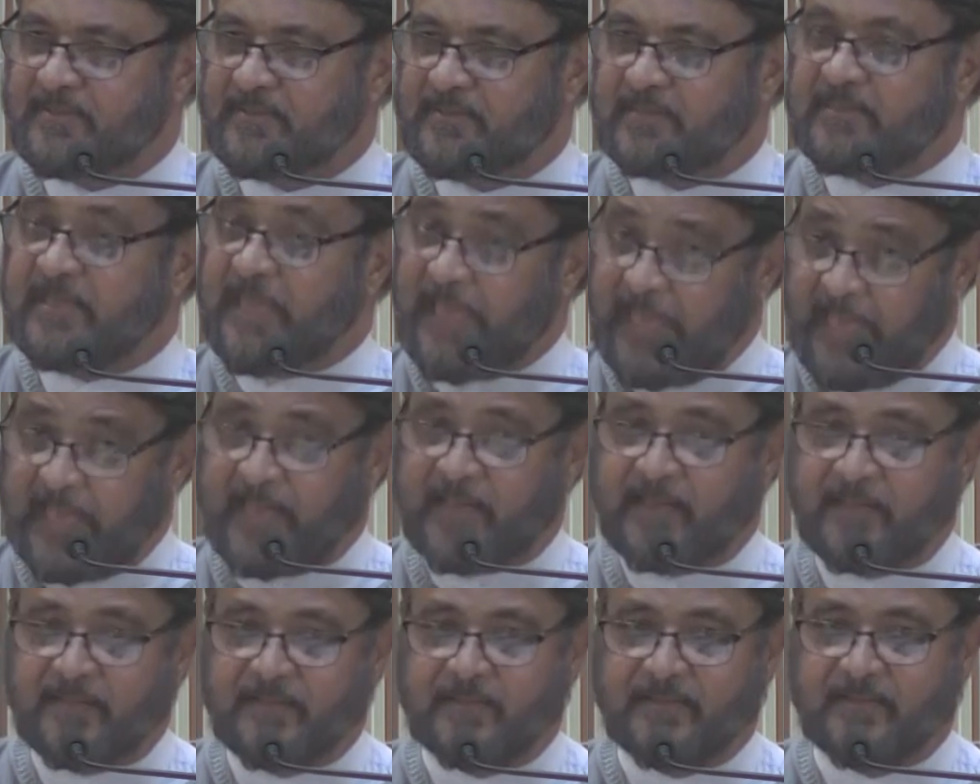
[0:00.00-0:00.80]
the
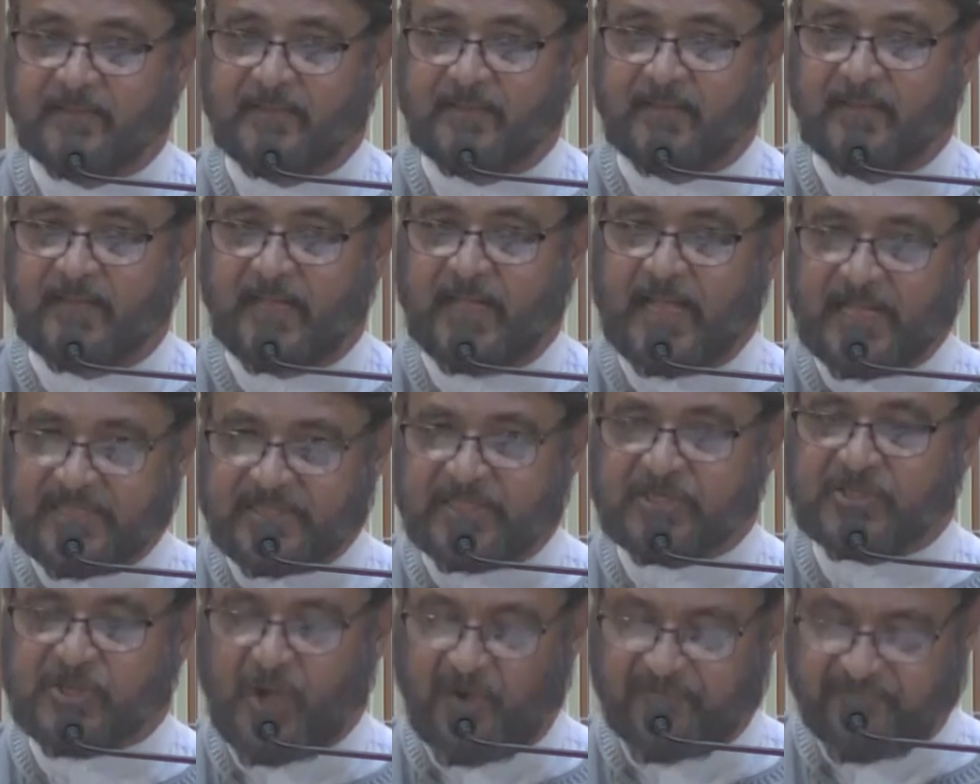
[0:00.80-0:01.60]
egg, and
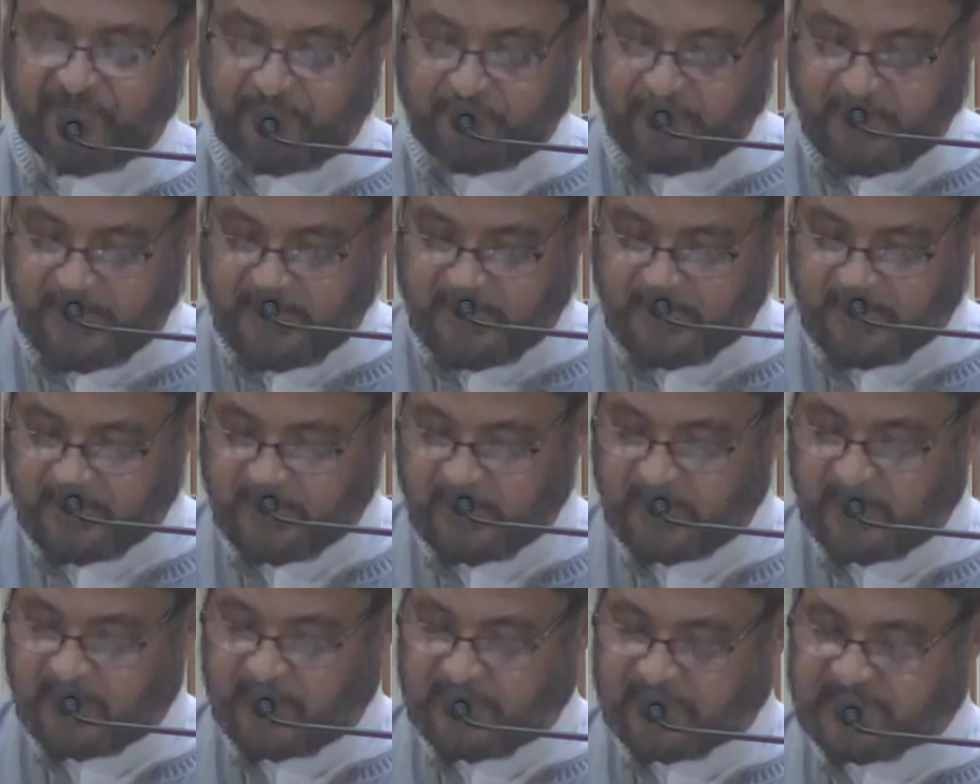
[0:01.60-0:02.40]
the coffee bean,
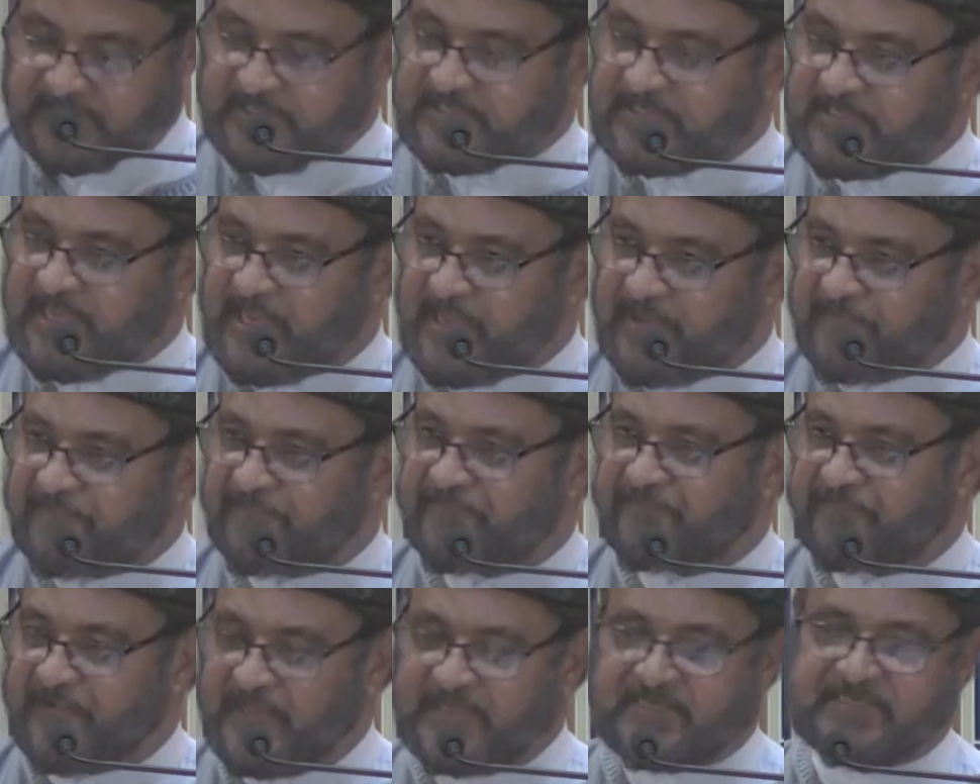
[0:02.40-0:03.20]

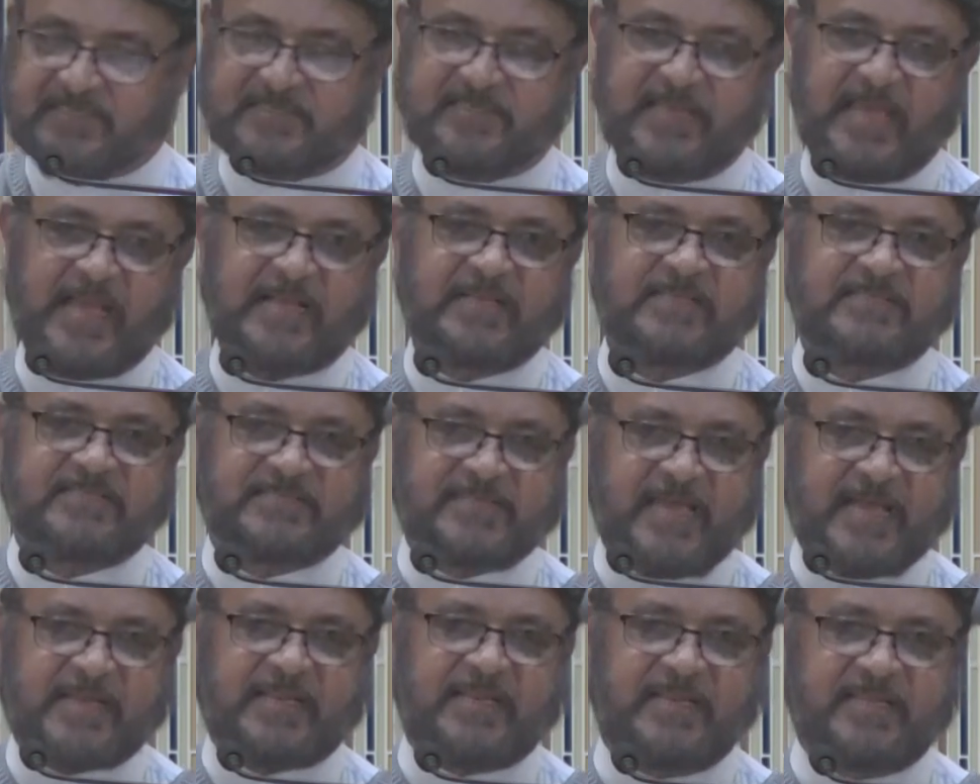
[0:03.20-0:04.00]
faced
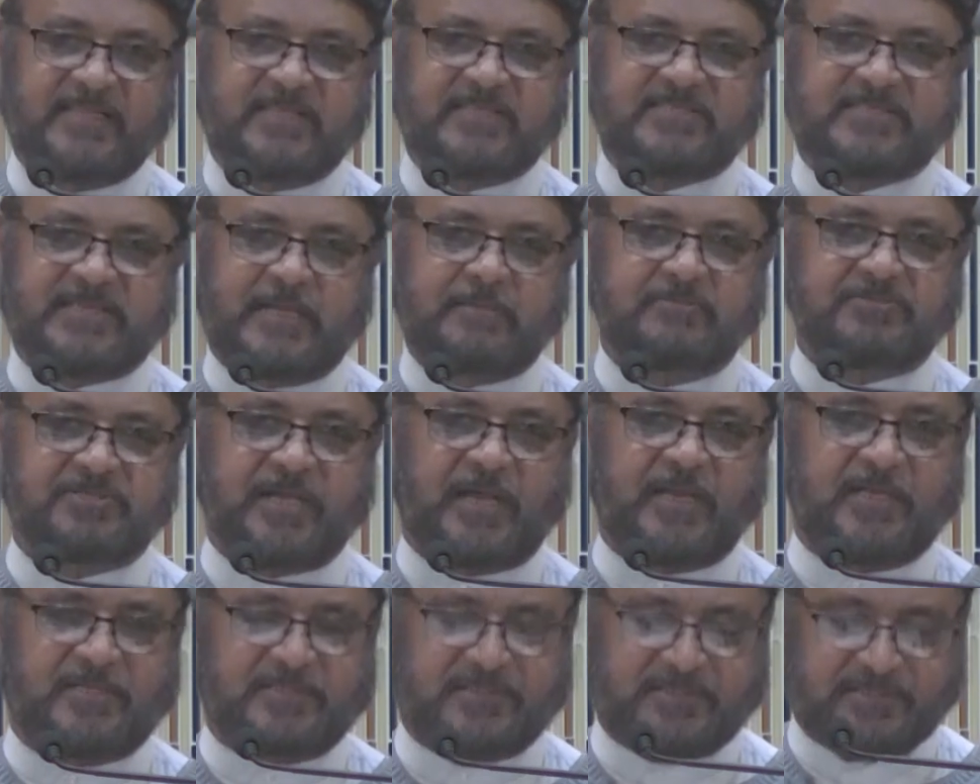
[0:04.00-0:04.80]
exactly the same
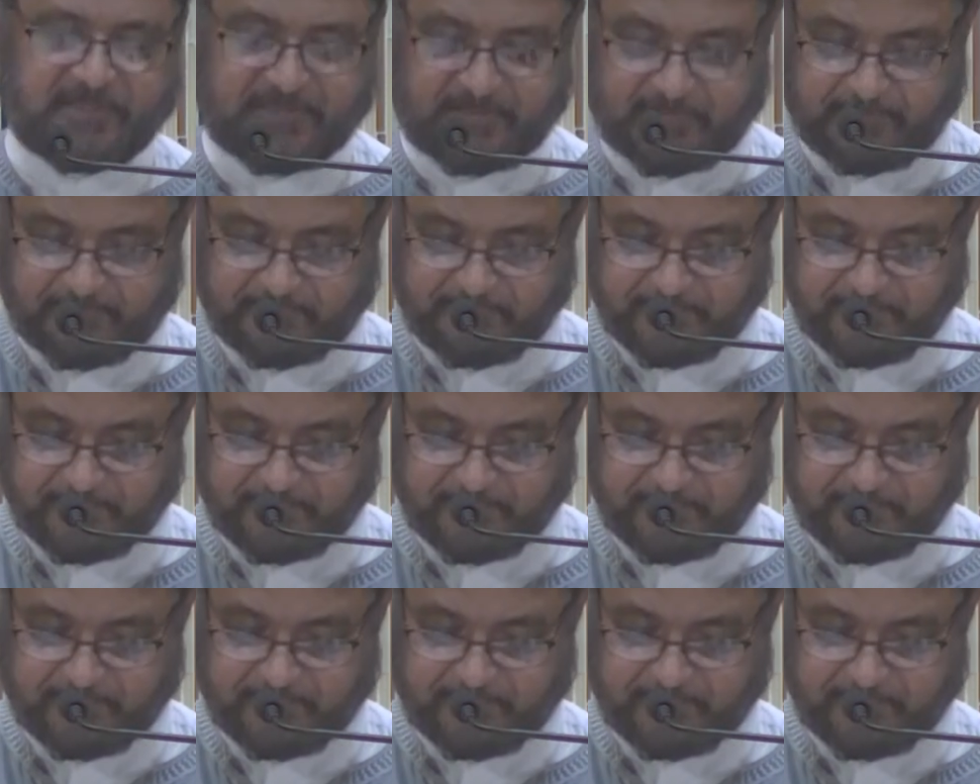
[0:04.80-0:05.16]
challenge.